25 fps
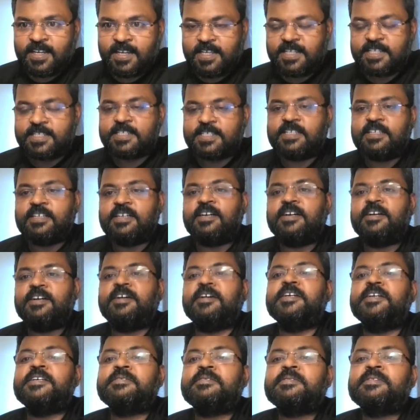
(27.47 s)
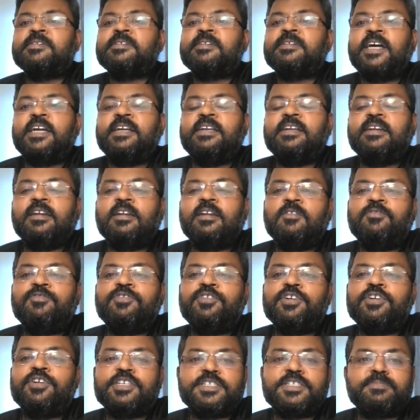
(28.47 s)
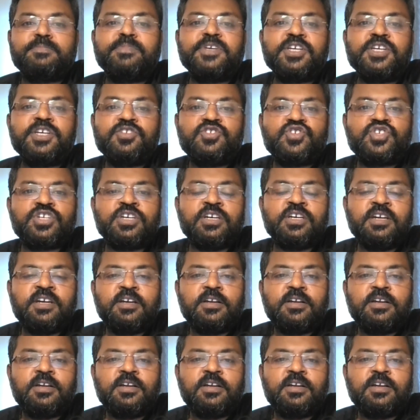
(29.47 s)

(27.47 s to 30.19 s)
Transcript: is the title of your speech.